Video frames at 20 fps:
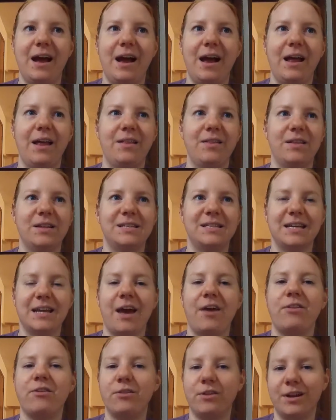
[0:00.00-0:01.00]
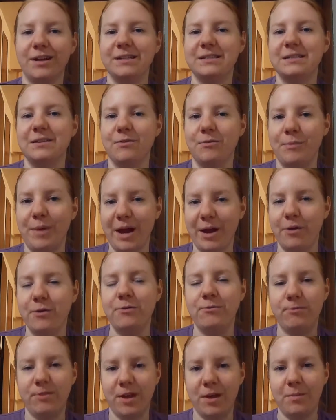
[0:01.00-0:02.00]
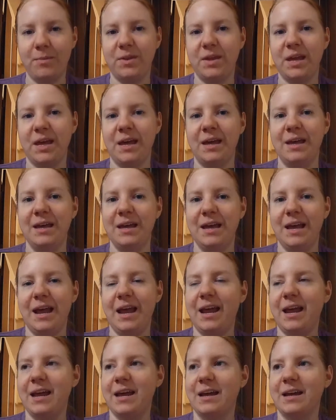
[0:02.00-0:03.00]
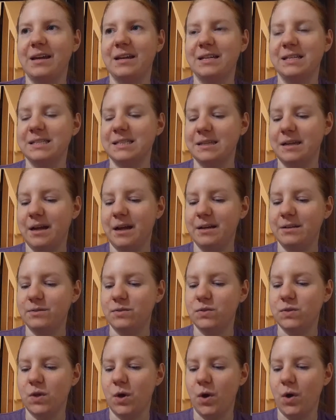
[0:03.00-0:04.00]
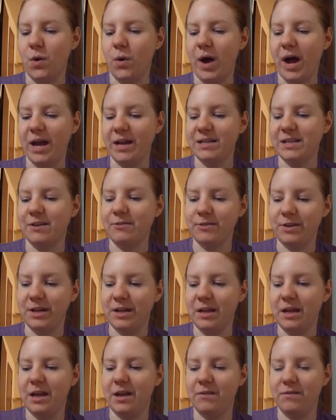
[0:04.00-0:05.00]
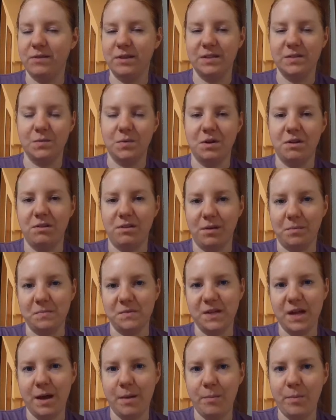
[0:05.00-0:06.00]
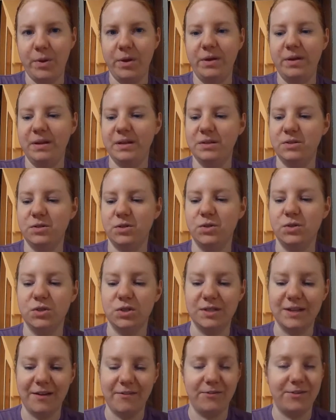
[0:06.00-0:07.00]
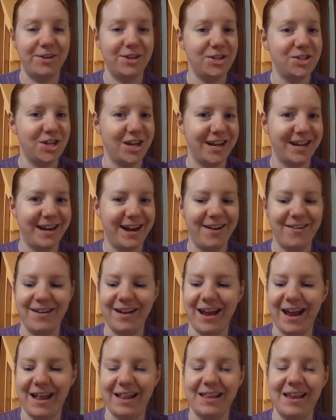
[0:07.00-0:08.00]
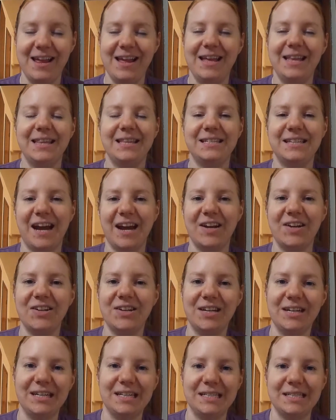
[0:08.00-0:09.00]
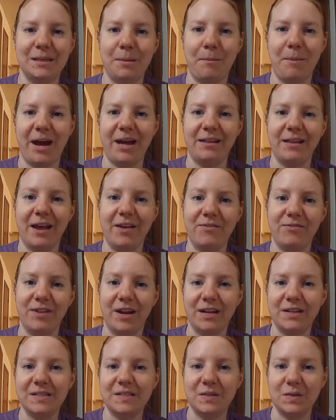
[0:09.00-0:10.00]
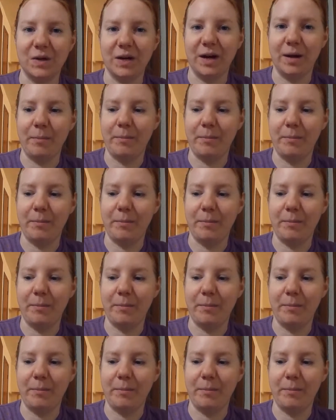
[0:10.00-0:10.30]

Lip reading: and the togetherness of my own family, and so I definitely give this one a thumbs up. You should definitely check it out. Again, the title is My Life Next Door